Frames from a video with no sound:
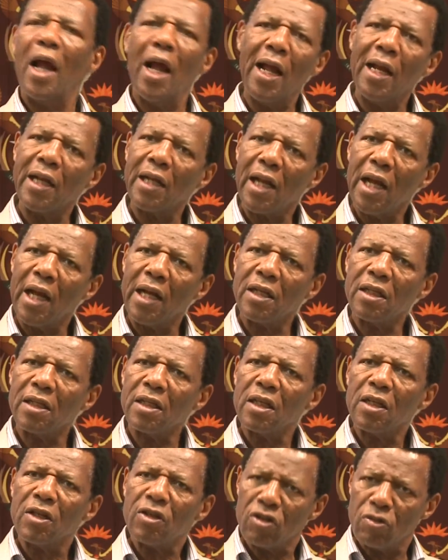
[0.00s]
and get
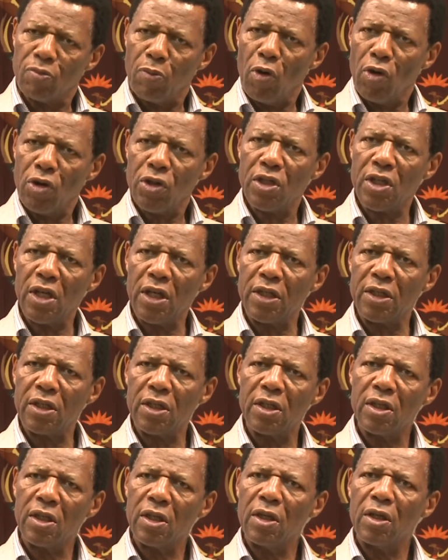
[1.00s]

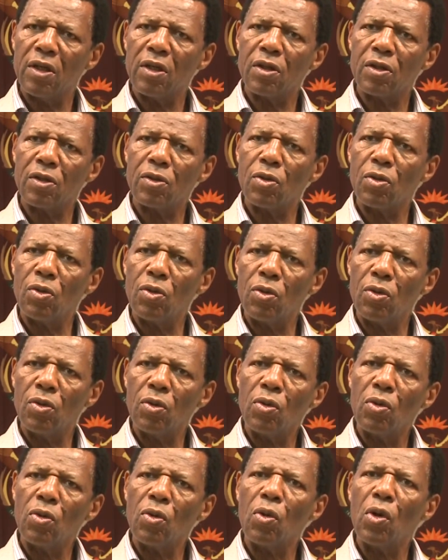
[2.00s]
sponsors to
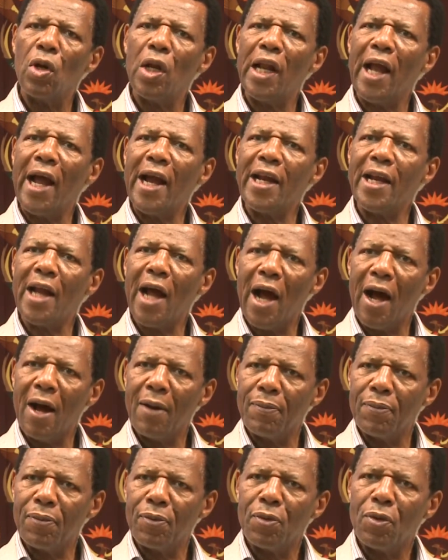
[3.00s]
line
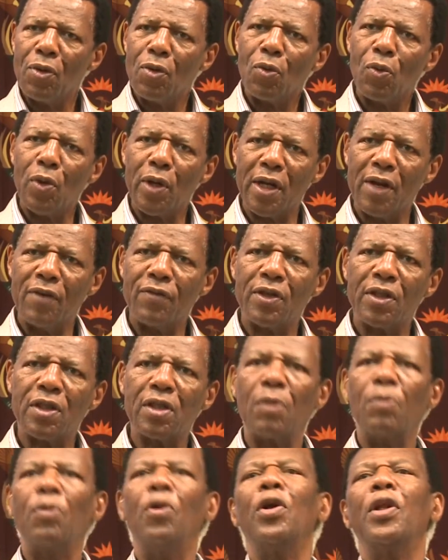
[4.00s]
up whatever
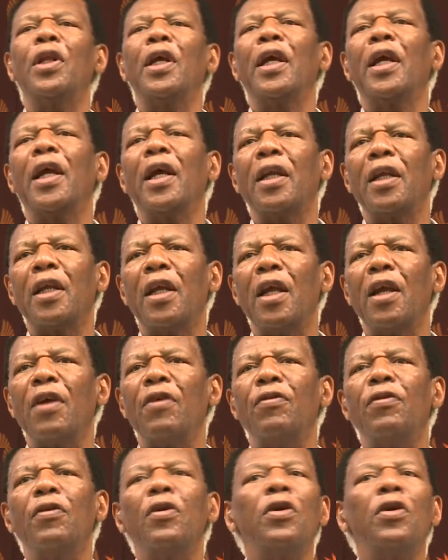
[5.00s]
support they can give